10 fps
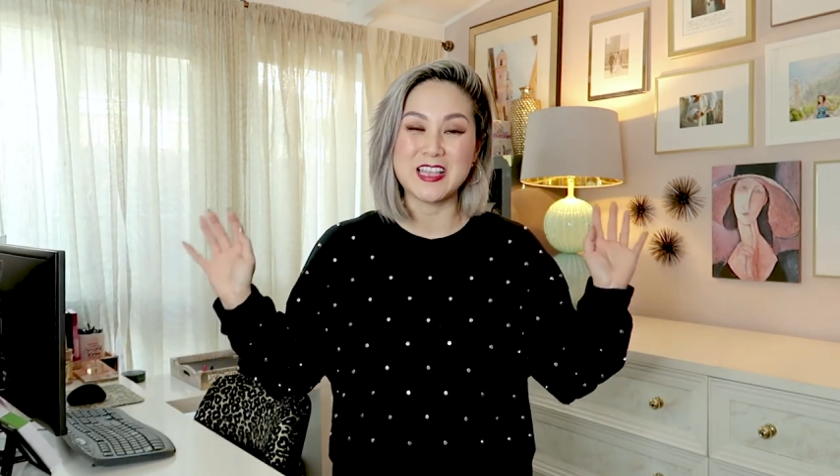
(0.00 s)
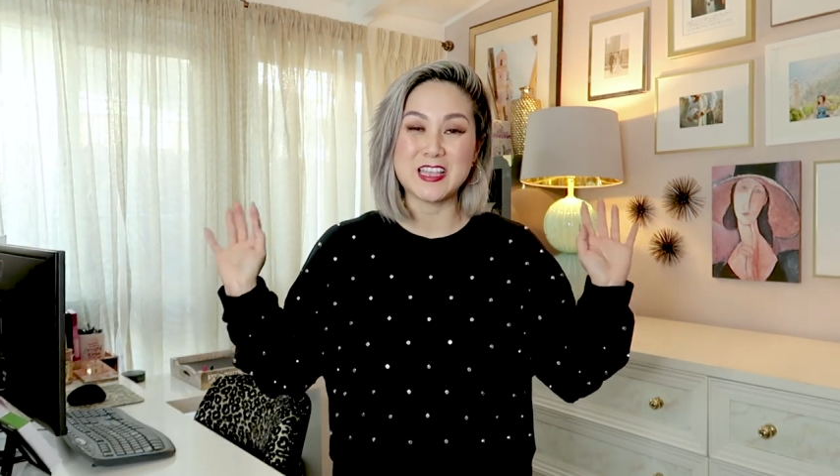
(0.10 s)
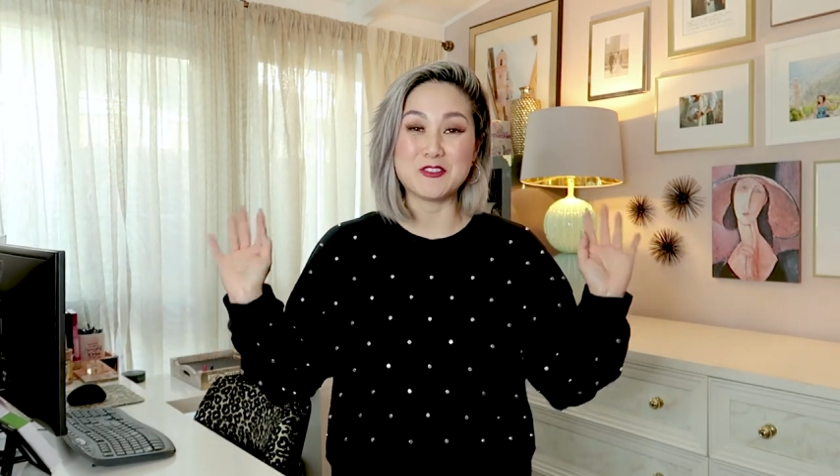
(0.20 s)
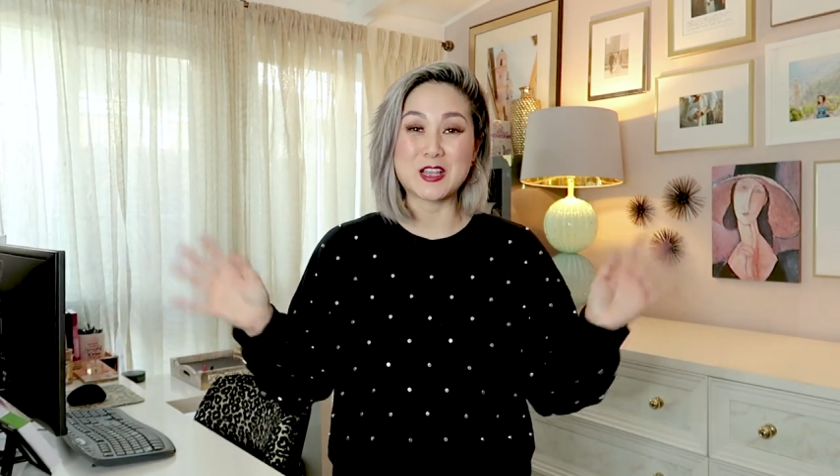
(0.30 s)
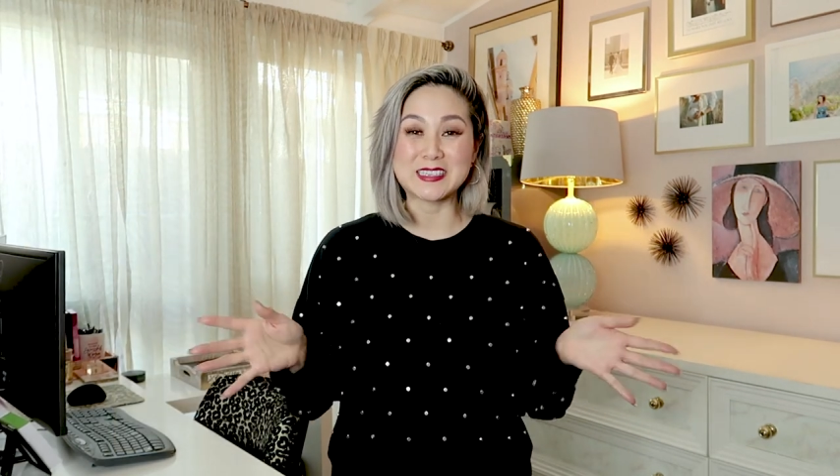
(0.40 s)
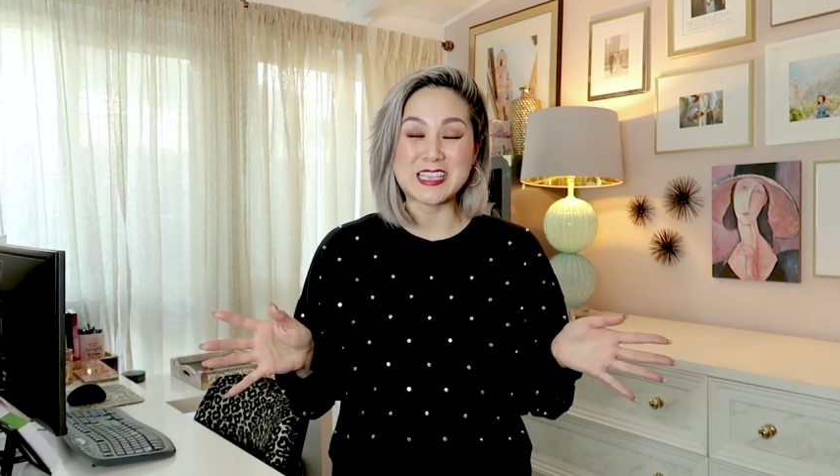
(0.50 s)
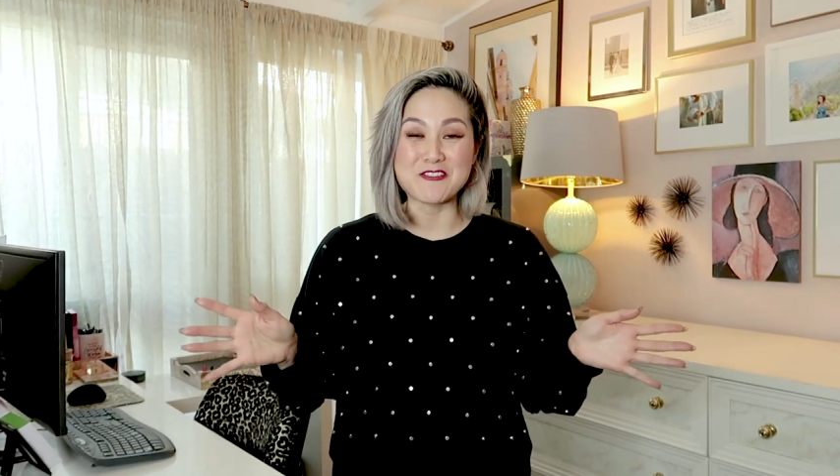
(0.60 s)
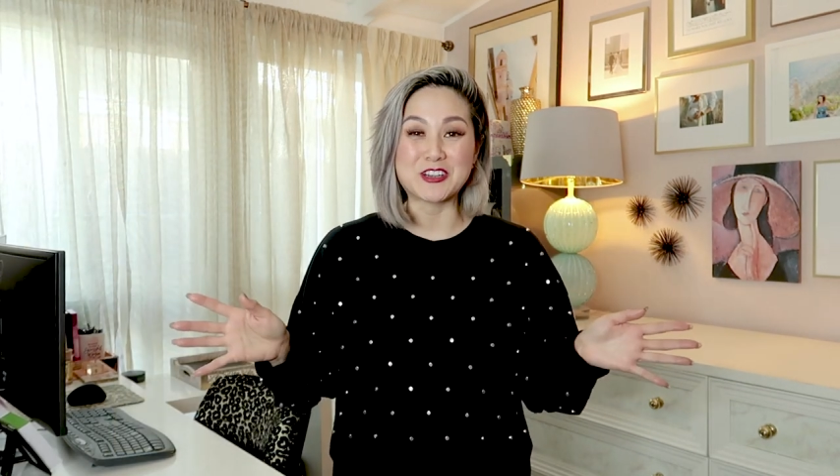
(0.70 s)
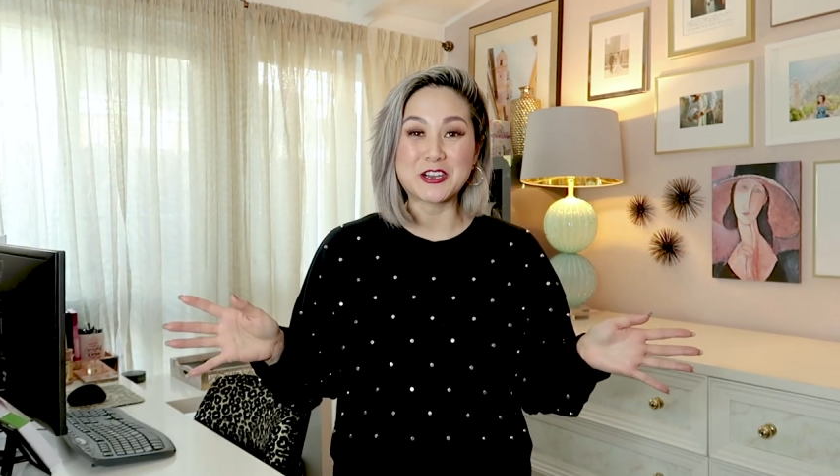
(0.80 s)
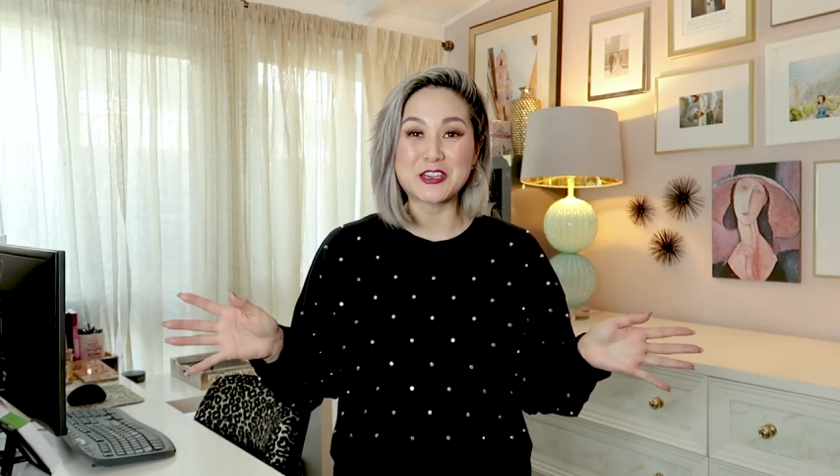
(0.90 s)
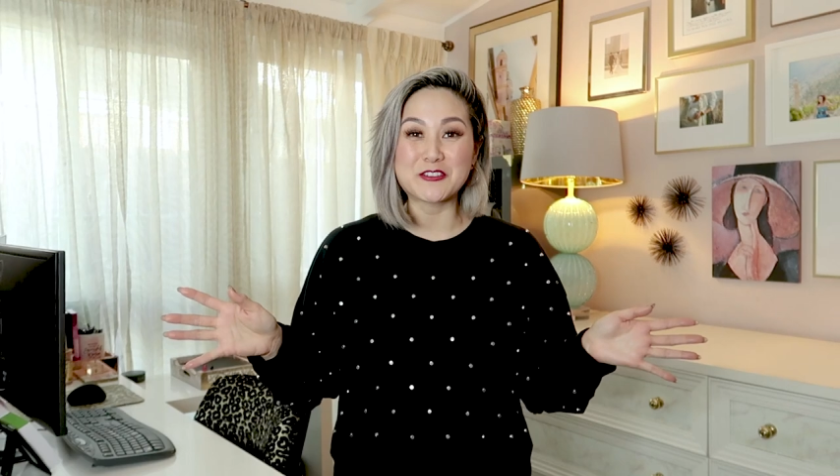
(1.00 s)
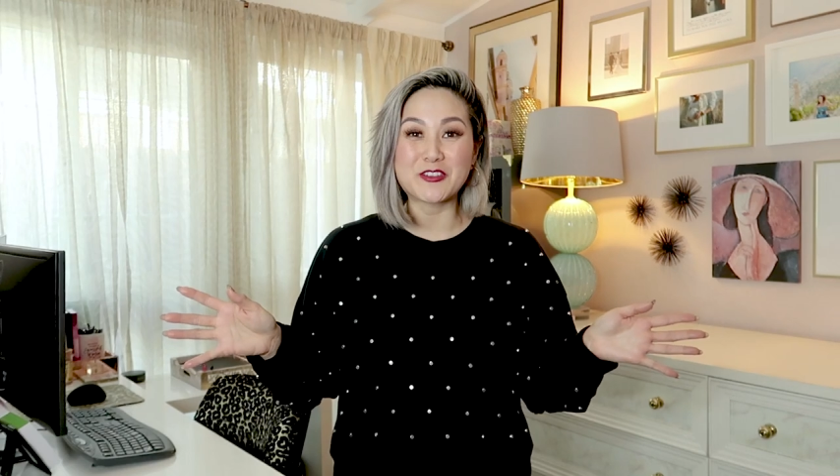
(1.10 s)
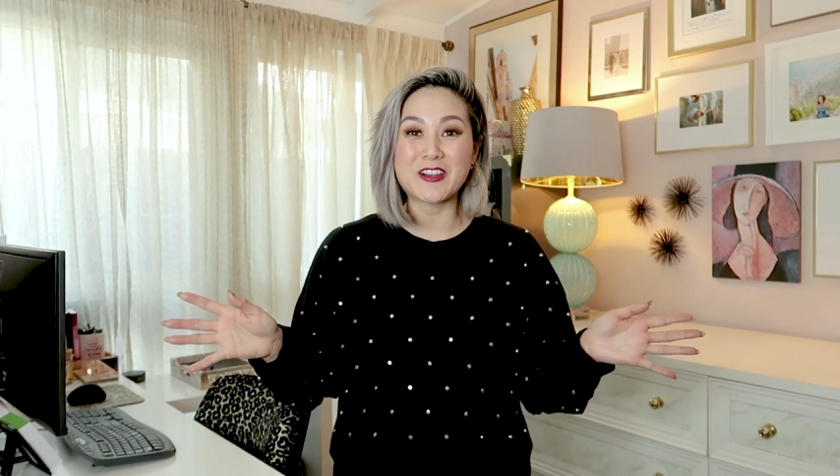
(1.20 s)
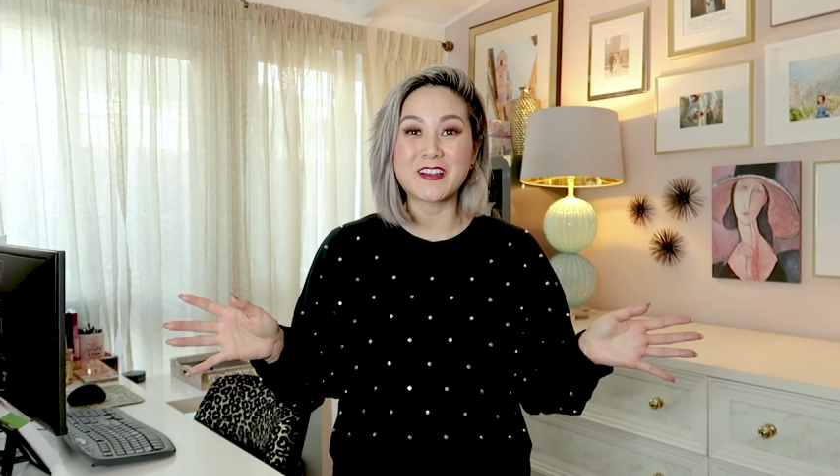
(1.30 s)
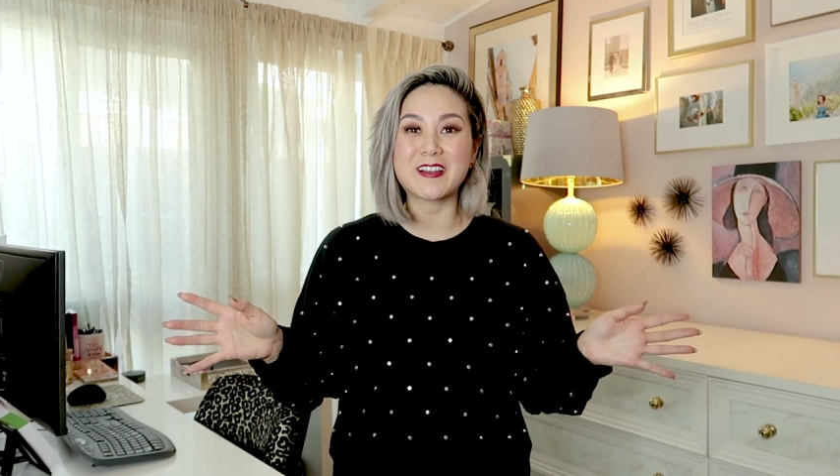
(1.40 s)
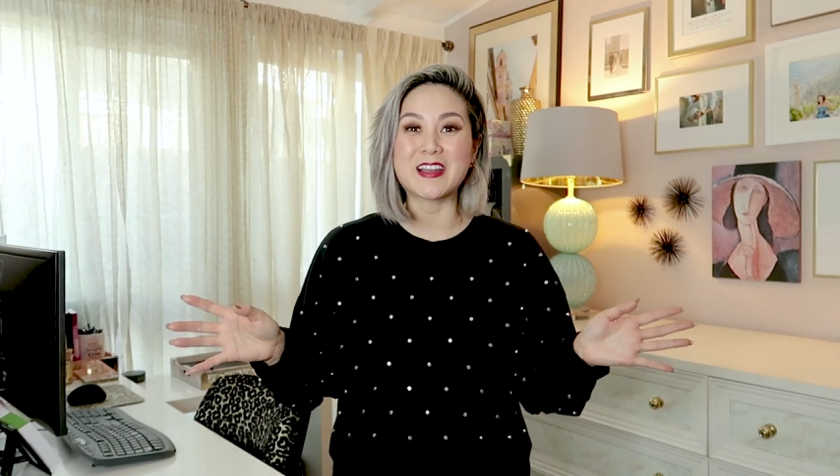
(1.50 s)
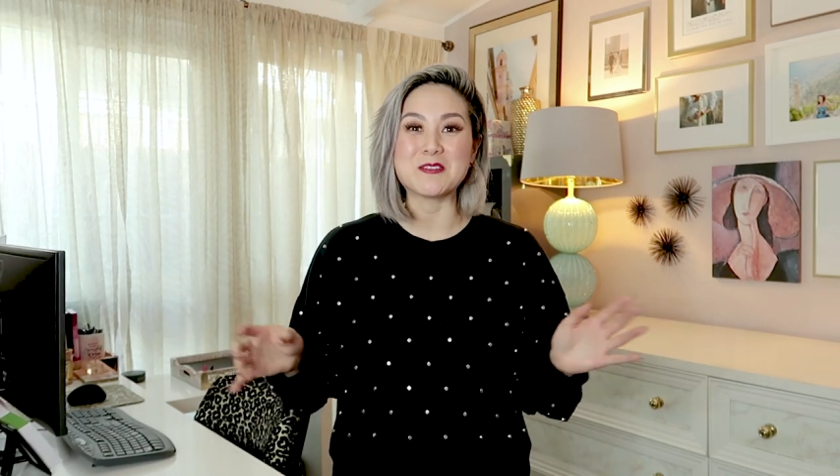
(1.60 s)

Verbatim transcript: If you guys haven't heard of her,